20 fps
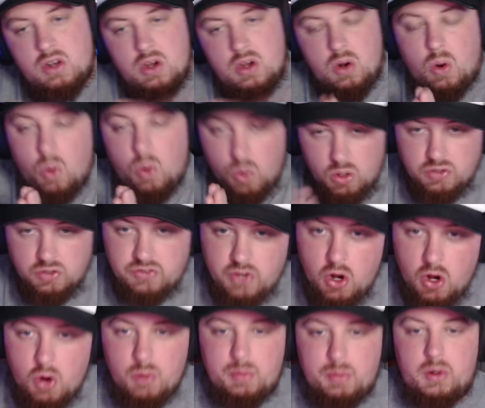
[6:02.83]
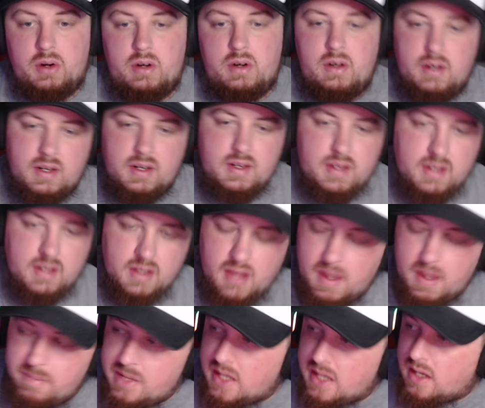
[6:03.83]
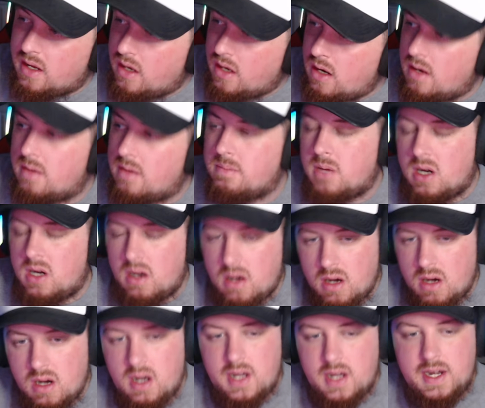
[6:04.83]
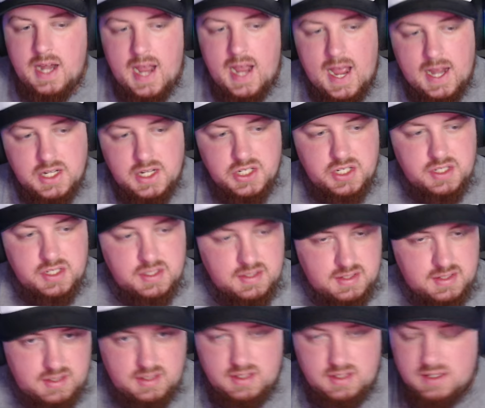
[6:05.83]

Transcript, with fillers: or sober. I mean, come on. Actions.